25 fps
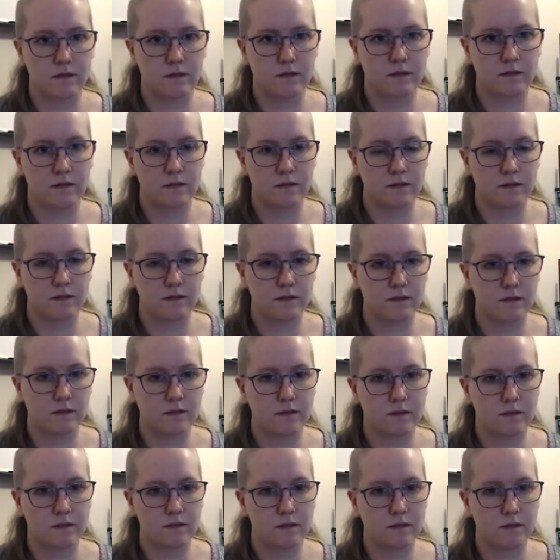
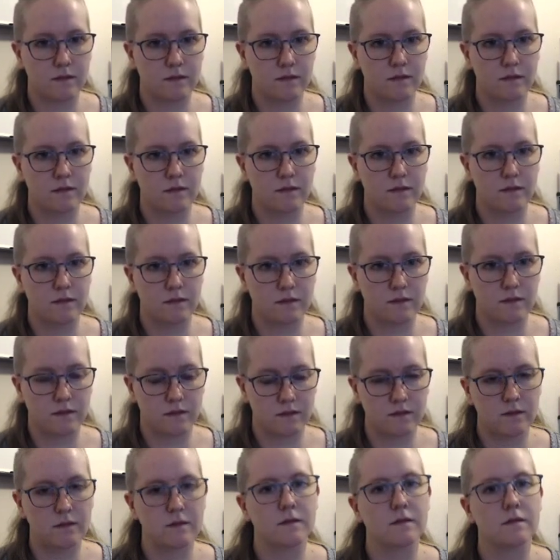
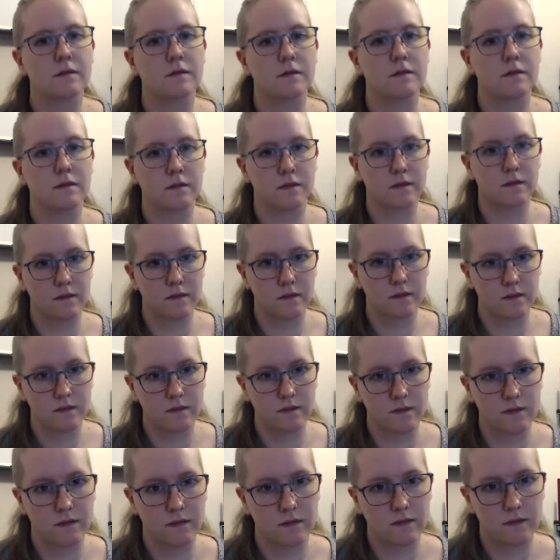
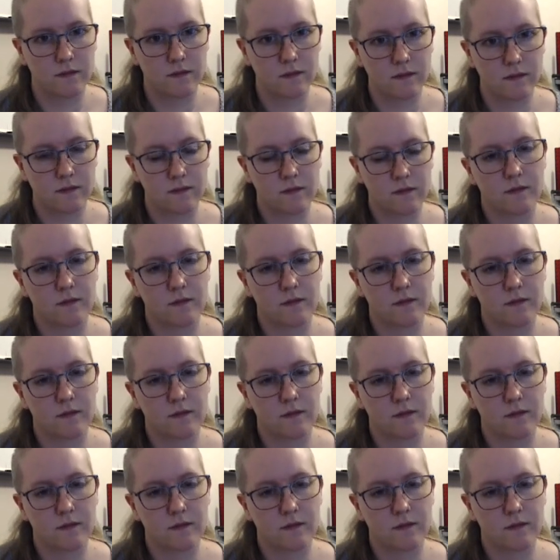No words are spoken by the person on screen.